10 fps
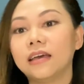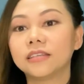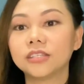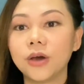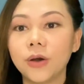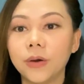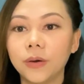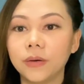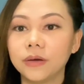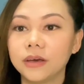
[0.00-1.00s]

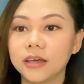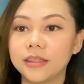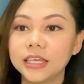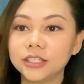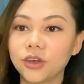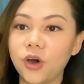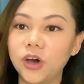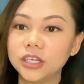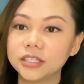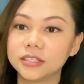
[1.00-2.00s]
So this
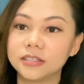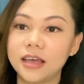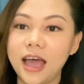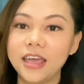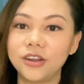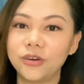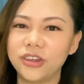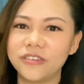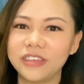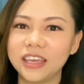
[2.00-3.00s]
cost, I know
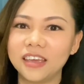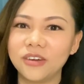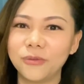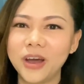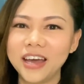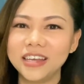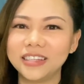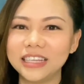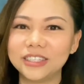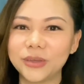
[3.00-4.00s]
you're thinking, what?
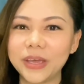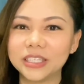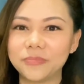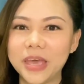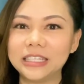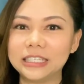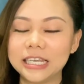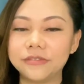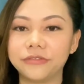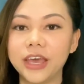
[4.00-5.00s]
It's so
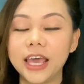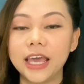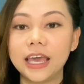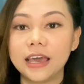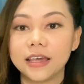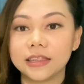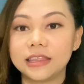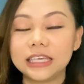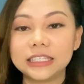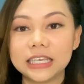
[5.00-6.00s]
expensive.
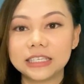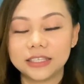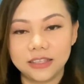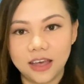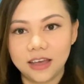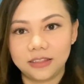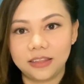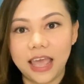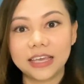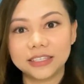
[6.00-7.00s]
This is not
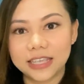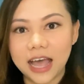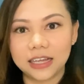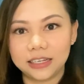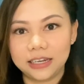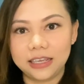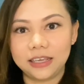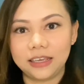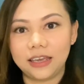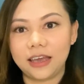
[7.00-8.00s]

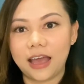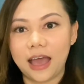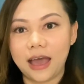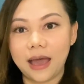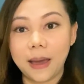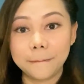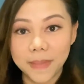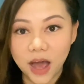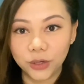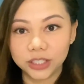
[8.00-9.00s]
exactly
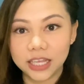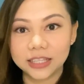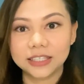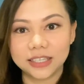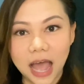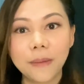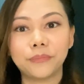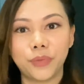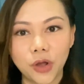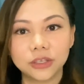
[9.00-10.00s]
amount, it's
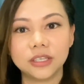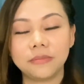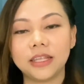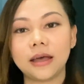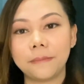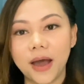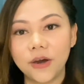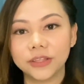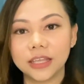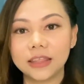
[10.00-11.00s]
approximate
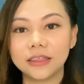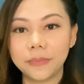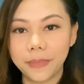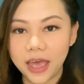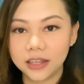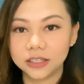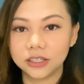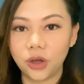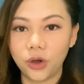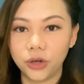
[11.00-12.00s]
amount. It
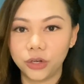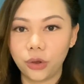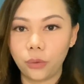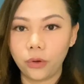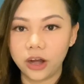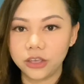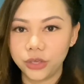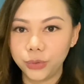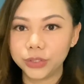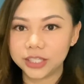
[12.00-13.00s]
depends on where
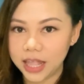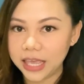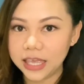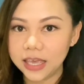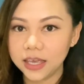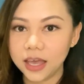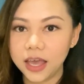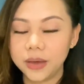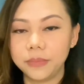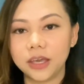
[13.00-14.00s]
you staying,
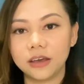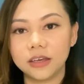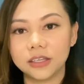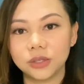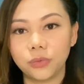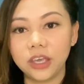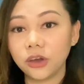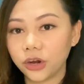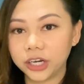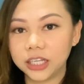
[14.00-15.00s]
because we
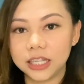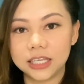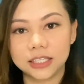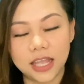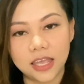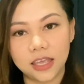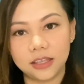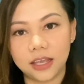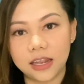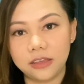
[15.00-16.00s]
currently staying
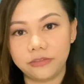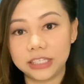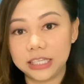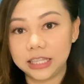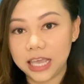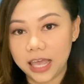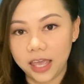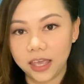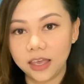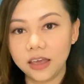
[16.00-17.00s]
in Khalifa City
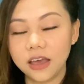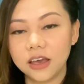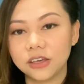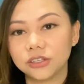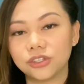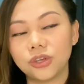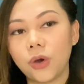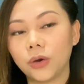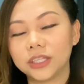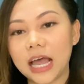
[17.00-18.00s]
A.
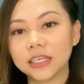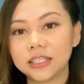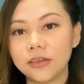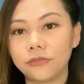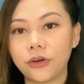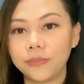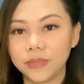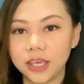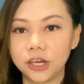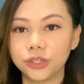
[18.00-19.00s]
So taxi from
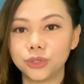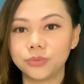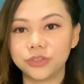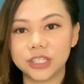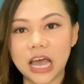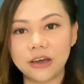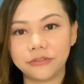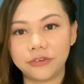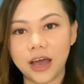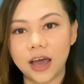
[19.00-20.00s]
here to
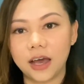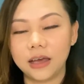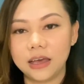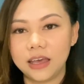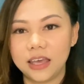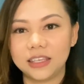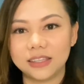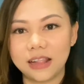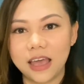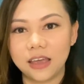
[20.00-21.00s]
Musafa is
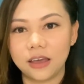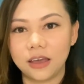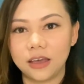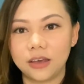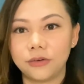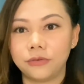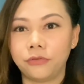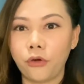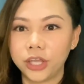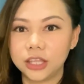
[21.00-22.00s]
like
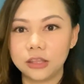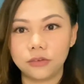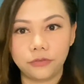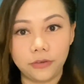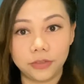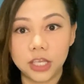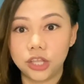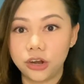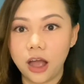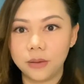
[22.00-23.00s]
40 to 50
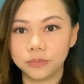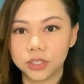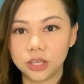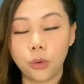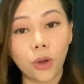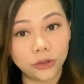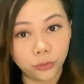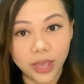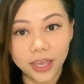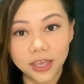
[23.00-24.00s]
dirhams one
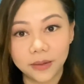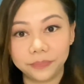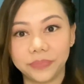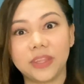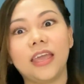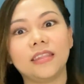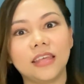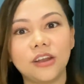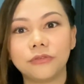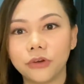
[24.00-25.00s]
way, and
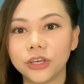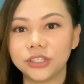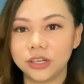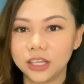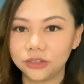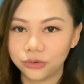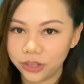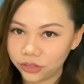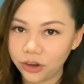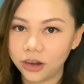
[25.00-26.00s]
then of course you need to
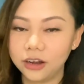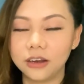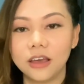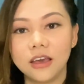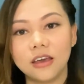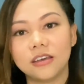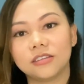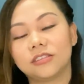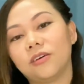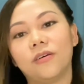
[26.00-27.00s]
return,
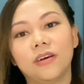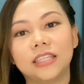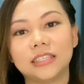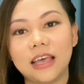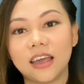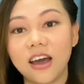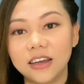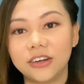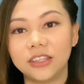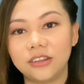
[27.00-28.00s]
so it's like
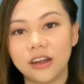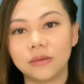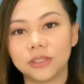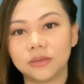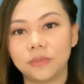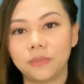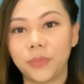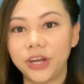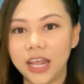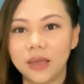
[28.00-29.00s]
100 dirhams
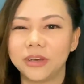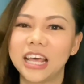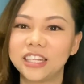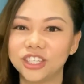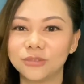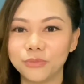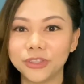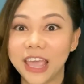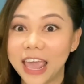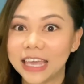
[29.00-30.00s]
per day, but I just put
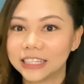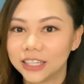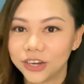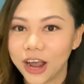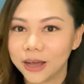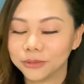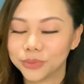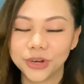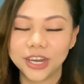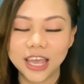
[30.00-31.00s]
80 dirhams
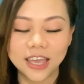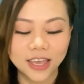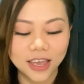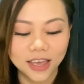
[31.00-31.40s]
per day.